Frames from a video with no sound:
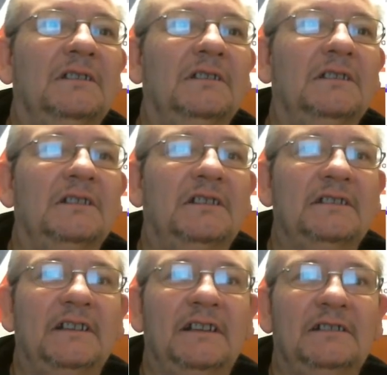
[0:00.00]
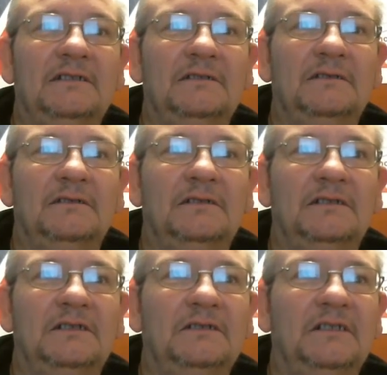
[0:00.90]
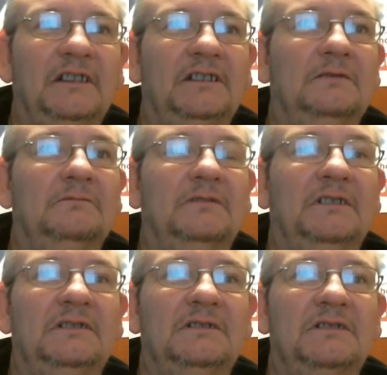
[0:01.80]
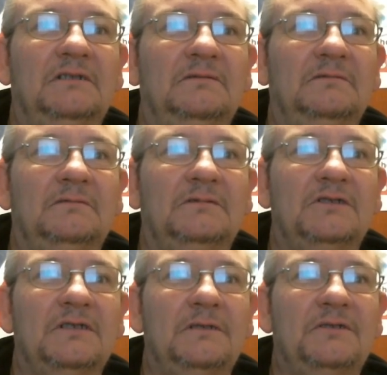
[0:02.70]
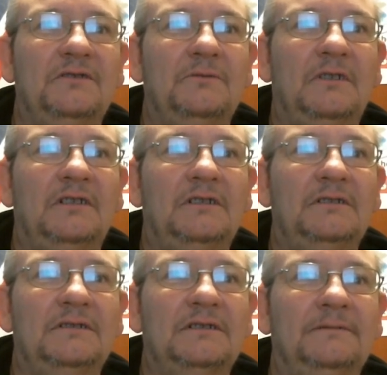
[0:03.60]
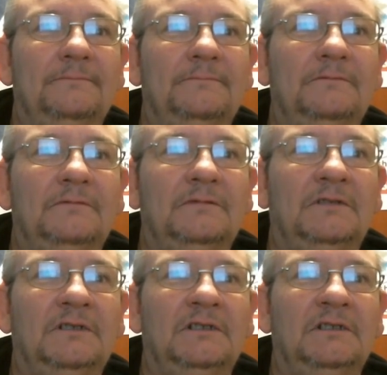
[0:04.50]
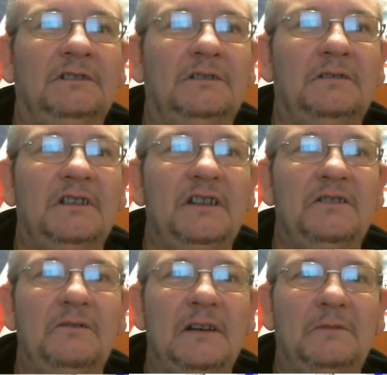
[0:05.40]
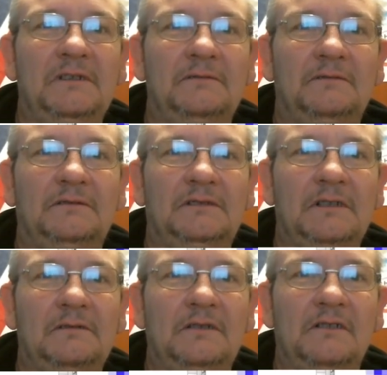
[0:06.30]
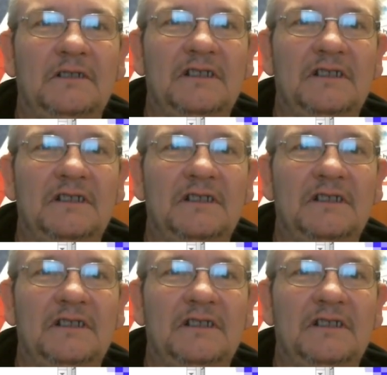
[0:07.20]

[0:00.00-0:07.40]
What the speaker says: Click there. Okay. Right, so just those two islands. Oh, did it do that one? It doesn't look like it did that